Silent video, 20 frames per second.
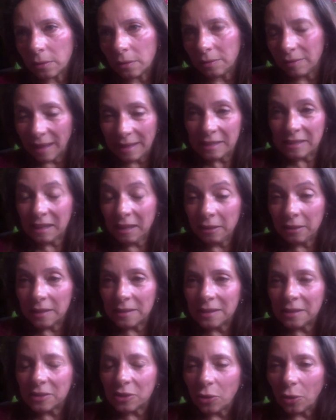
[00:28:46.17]
that's it.
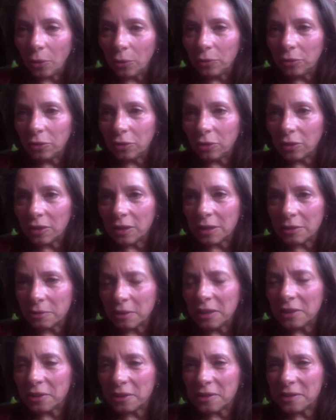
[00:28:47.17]
This is called
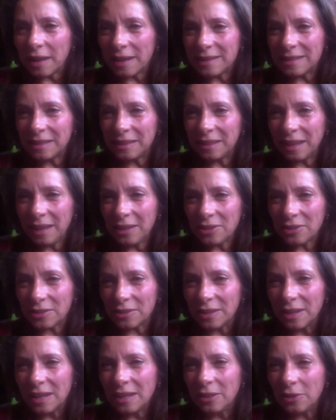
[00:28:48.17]
career
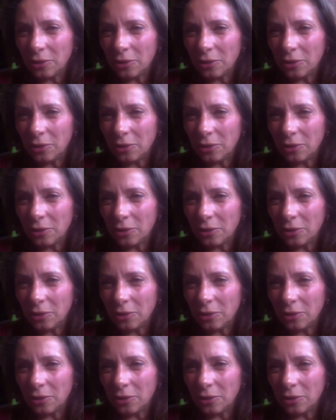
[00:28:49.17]
assassination.